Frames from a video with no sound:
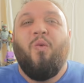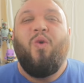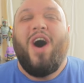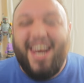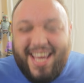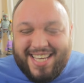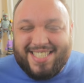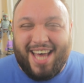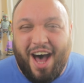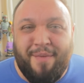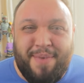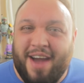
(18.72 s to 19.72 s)
What is
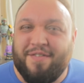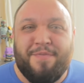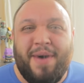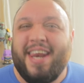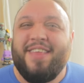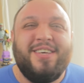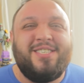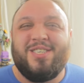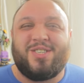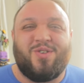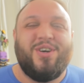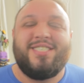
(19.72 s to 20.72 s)
up, everybody? This
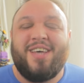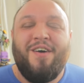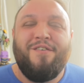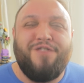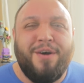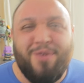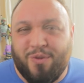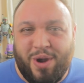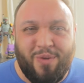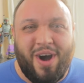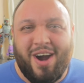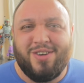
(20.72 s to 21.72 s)
is Chris from The
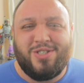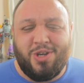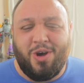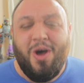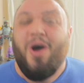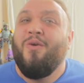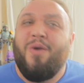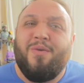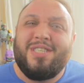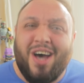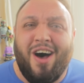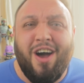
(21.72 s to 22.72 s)
Rewired Soul, where
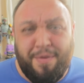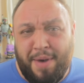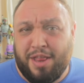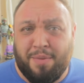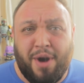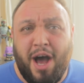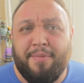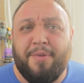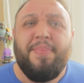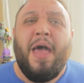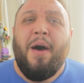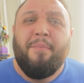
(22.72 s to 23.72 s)
we talk about the
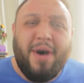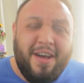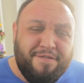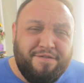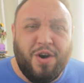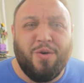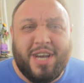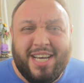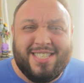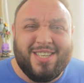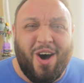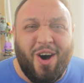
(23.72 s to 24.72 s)
problem, but
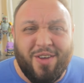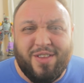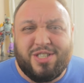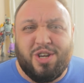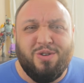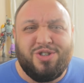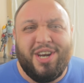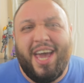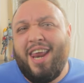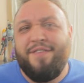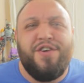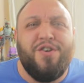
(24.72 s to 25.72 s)
focus on the solution.
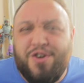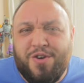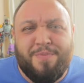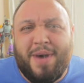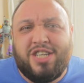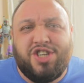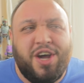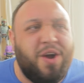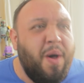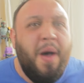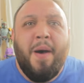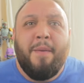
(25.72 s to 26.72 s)
And if you're new to my
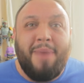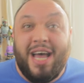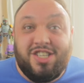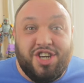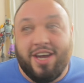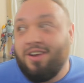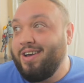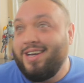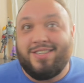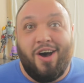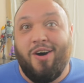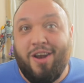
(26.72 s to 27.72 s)
channel, my channel
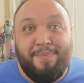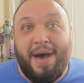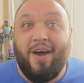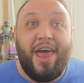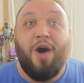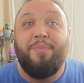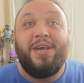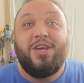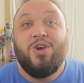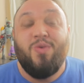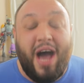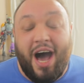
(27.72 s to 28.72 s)
is all about helping
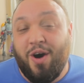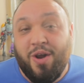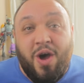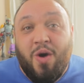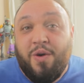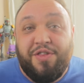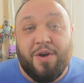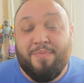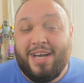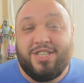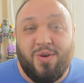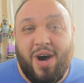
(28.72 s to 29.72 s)
you out with your
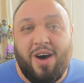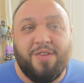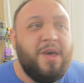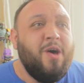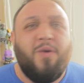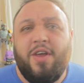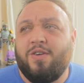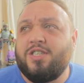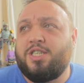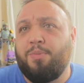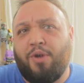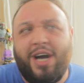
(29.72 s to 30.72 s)
mental health, whether
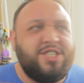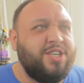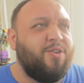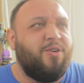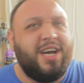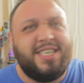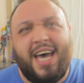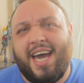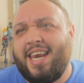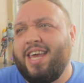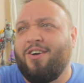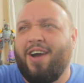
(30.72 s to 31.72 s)
it's depression or
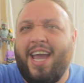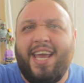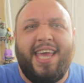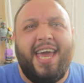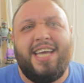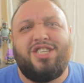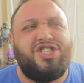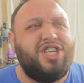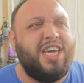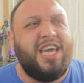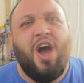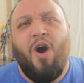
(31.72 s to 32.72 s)
anxiety or
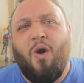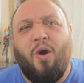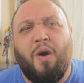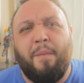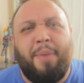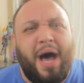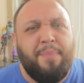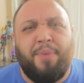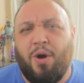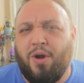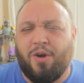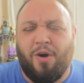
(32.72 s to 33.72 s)
ADHD or
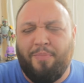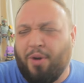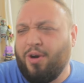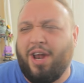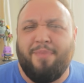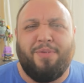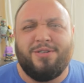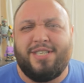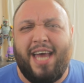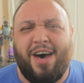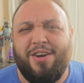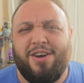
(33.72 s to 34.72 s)
bipolar or borderline
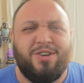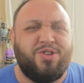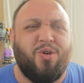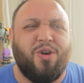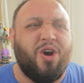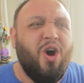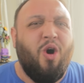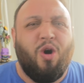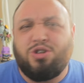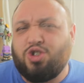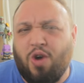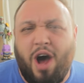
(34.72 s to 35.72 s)
personality disorder
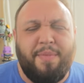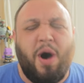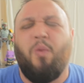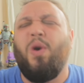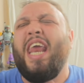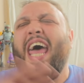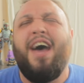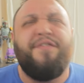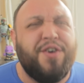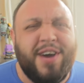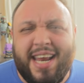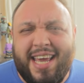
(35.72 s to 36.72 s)
or trauma,
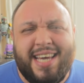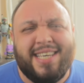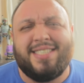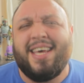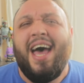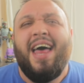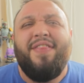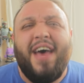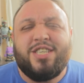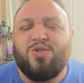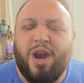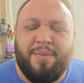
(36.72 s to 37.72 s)
whatever it is,
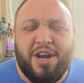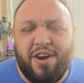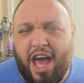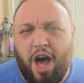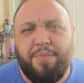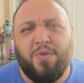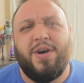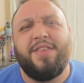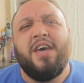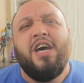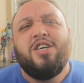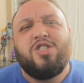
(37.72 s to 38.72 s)
that's what I'm here to help you
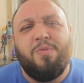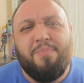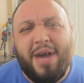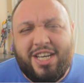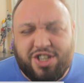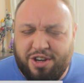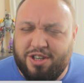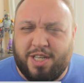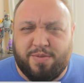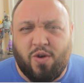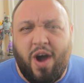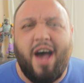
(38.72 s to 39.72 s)
with. So make sure you
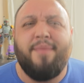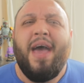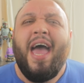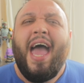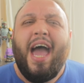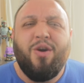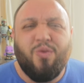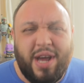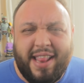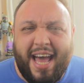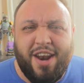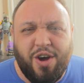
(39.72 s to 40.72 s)
subscribe and
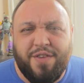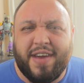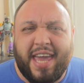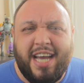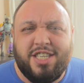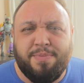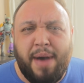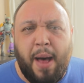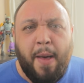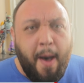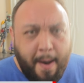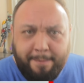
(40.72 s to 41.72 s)
ring that notification
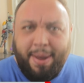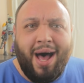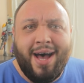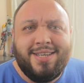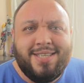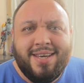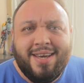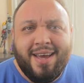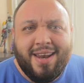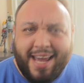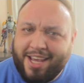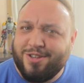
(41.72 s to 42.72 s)
bell. But
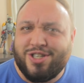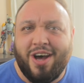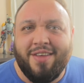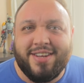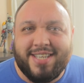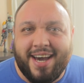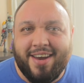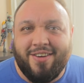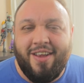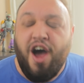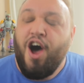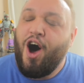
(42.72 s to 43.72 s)
like you saw in the
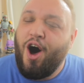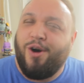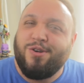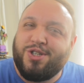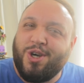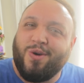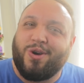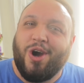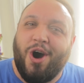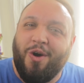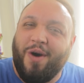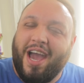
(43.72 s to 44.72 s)
title. Also,
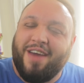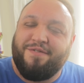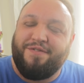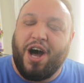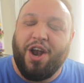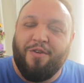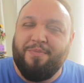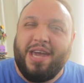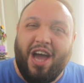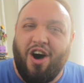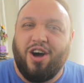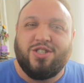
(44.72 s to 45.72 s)
go and follow
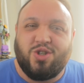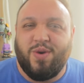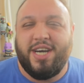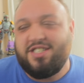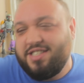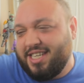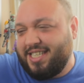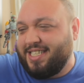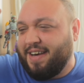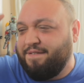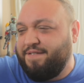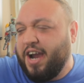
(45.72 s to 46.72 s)
me on Twitch. This
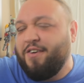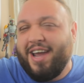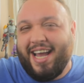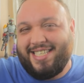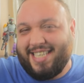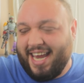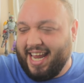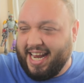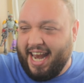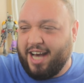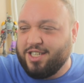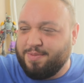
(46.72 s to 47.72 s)
is a very exciting
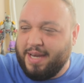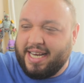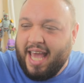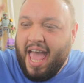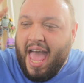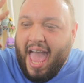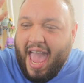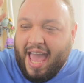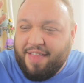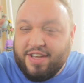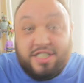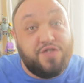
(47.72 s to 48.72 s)
announcement,
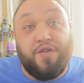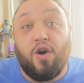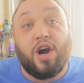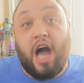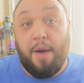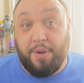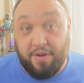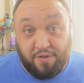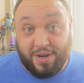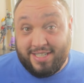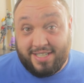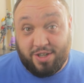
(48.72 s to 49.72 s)
and this is for a couple of
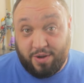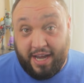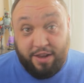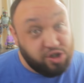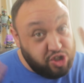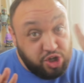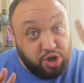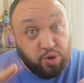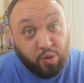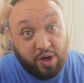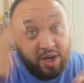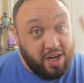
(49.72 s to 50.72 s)
reasons, okay? There's
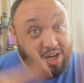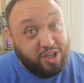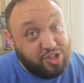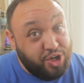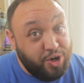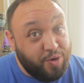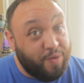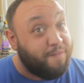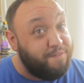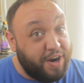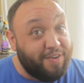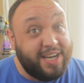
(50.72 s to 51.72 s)
two, two
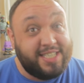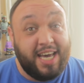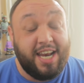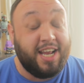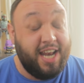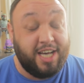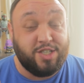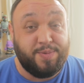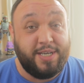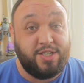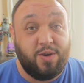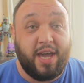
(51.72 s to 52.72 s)
very exciting
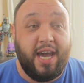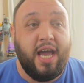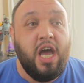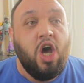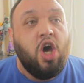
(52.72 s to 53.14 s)
announcements, okay?